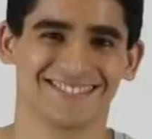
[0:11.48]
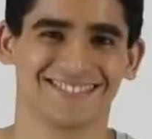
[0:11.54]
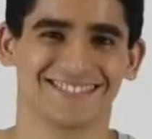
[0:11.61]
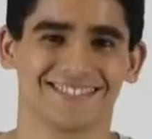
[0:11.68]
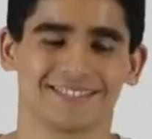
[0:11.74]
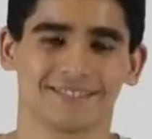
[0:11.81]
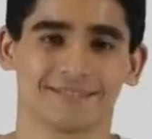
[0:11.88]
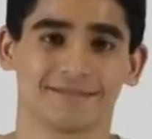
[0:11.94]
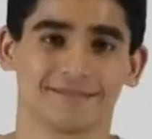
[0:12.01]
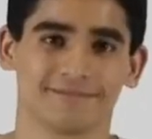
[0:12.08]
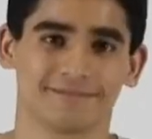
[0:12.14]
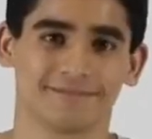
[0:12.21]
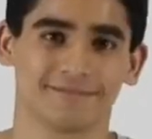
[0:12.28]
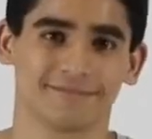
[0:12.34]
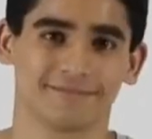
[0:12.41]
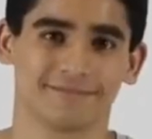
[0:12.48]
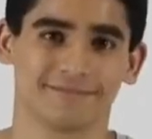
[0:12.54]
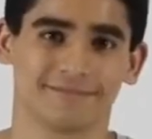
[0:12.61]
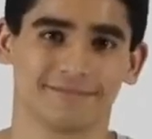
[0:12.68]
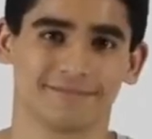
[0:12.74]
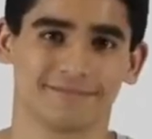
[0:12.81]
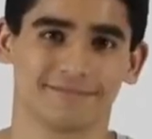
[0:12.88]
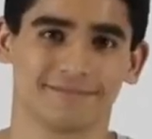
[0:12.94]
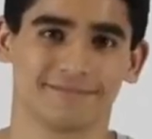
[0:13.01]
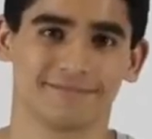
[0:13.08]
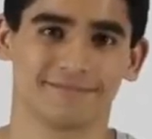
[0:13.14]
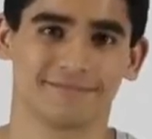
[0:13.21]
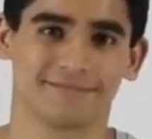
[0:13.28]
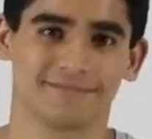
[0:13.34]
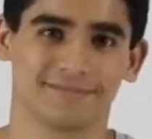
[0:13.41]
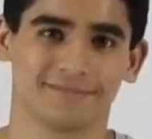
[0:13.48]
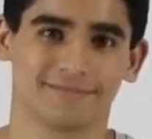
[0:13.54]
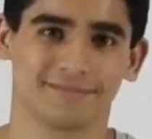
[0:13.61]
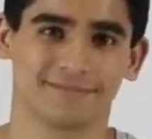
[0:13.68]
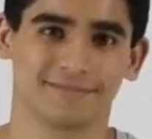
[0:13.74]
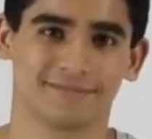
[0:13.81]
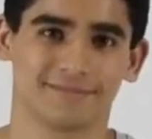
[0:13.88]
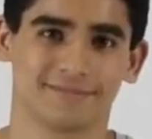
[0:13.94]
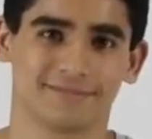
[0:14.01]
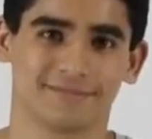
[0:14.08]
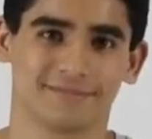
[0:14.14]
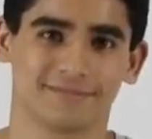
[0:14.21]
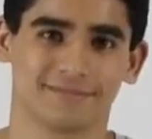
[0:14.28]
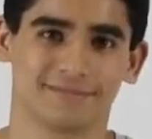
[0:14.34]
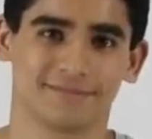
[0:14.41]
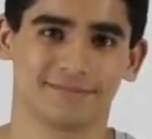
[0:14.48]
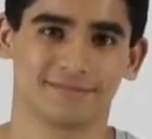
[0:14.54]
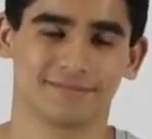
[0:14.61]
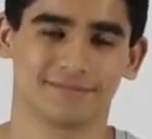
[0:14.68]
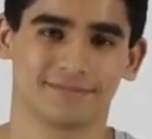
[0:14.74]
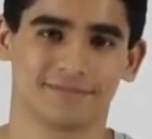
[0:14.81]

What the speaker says: This person isn't speaking.